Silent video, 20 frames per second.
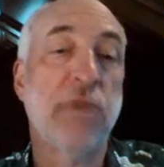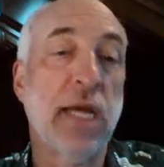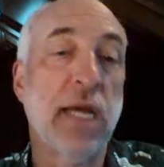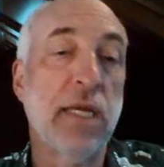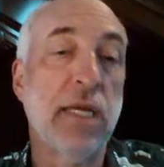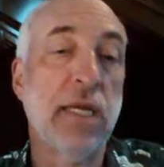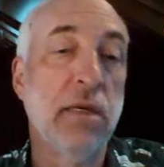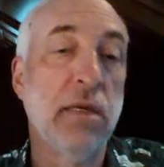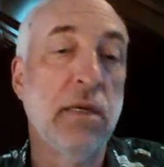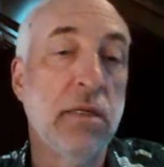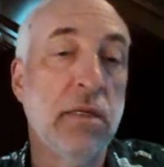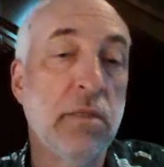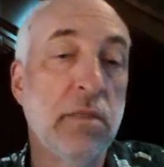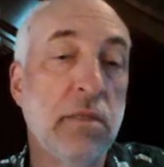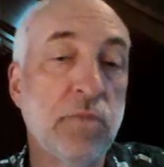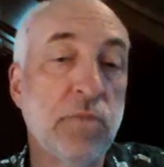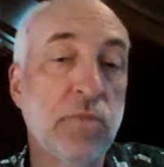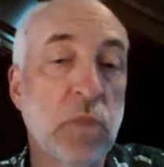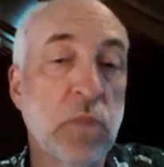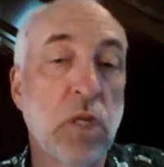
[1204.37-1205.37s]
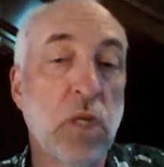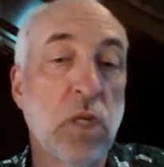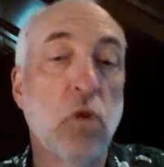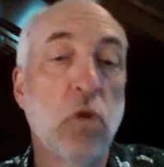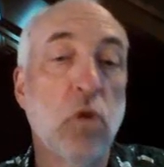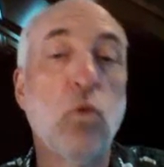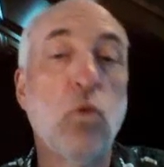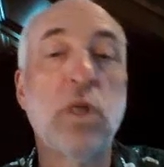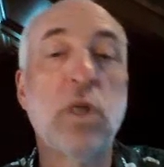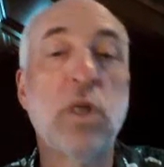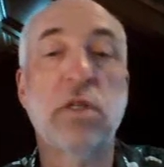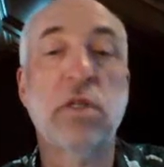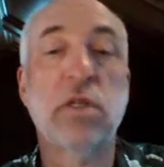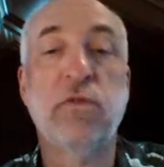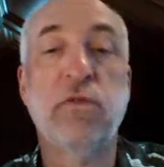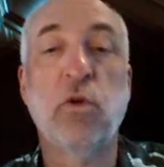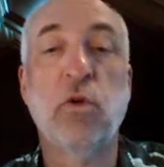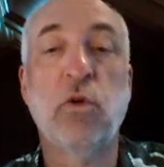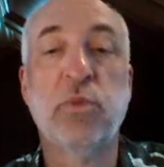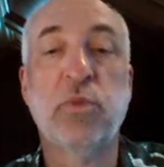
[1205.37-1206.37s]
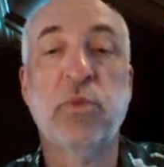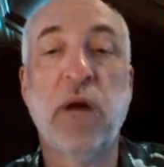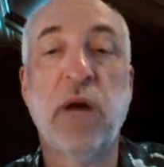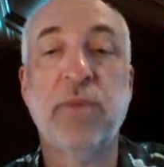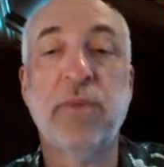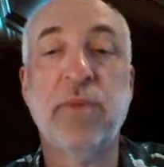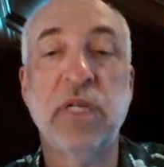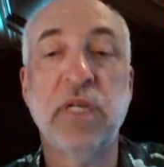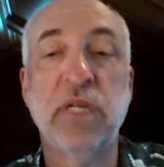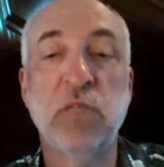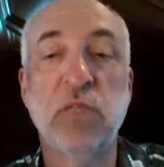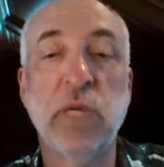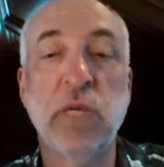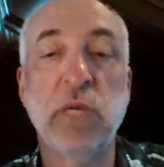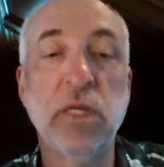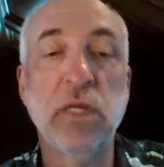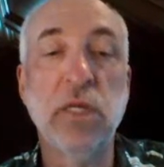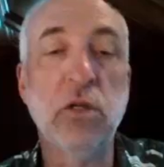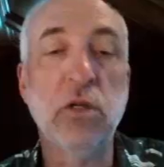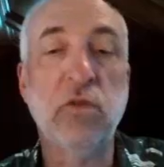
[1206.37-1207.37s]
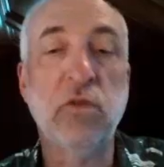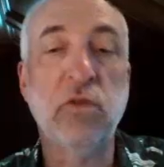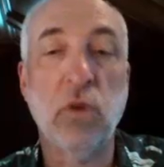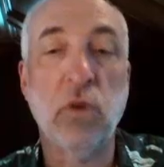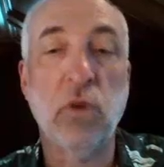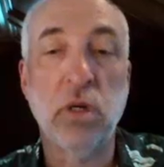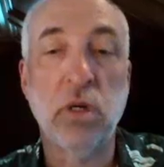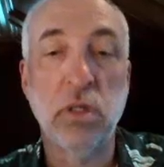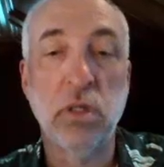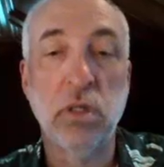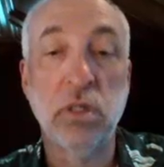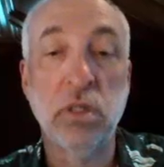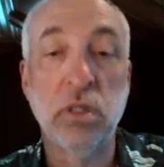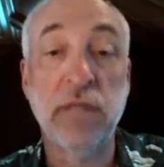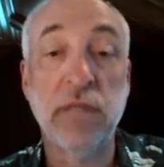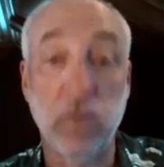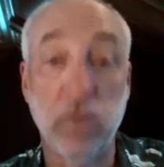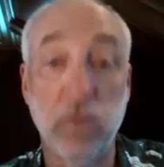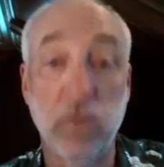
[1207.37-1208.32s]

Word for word: And finally, what are the four properties we can look for